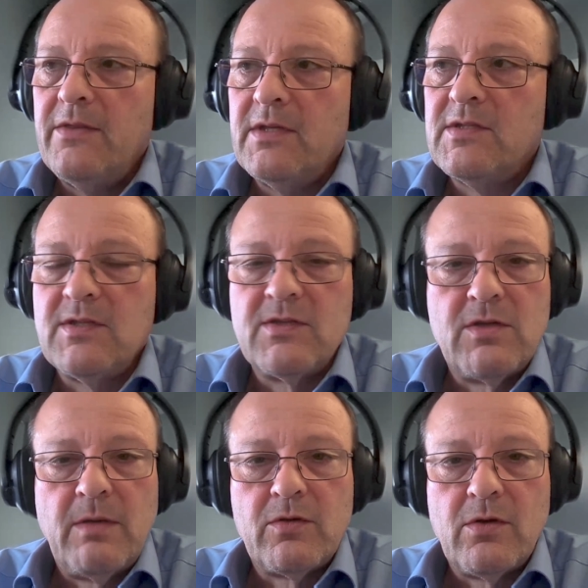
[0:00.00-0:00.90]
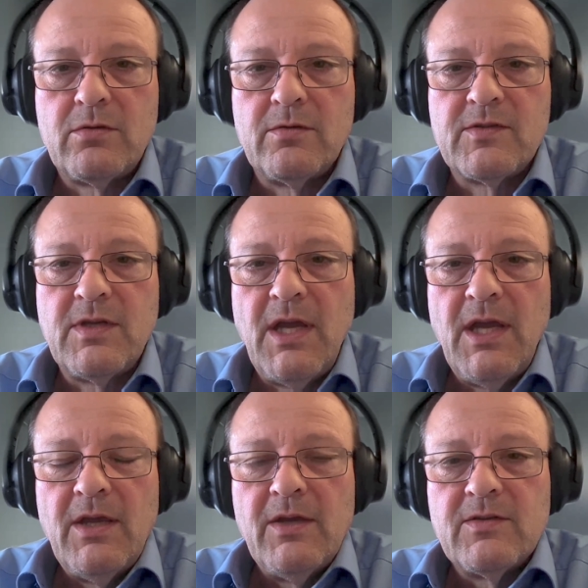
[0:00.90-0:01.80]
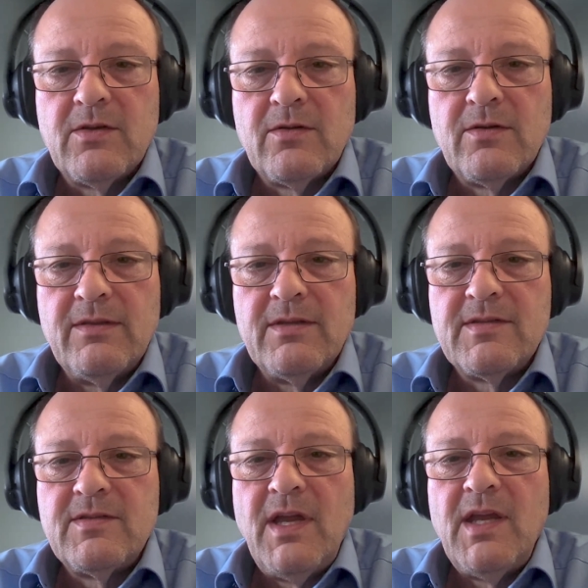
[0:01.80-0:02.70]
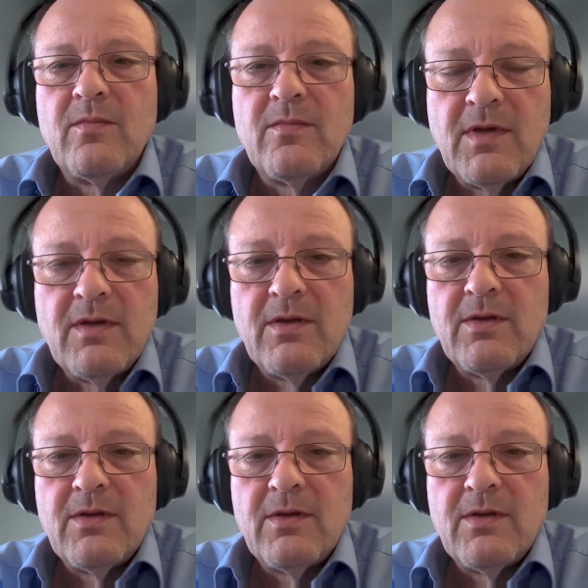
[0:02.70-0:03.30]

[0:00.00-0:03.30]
this is a Streptococcus. So the same